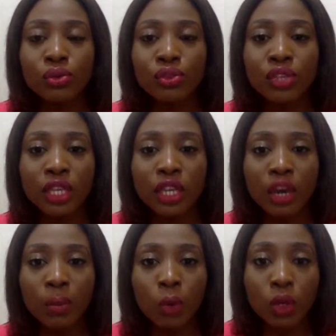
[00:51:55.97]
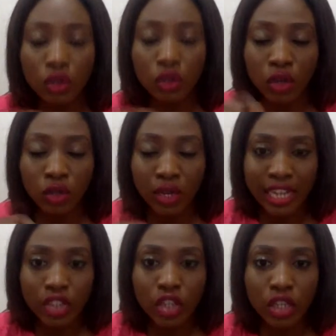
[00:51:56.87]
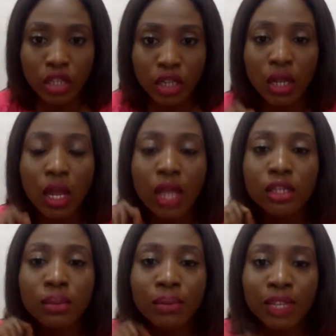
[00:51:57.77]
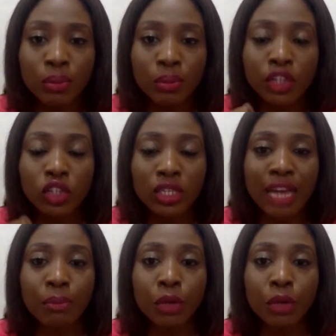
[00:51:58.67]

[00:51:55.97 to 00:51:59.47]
the one on our channel, the masturbation and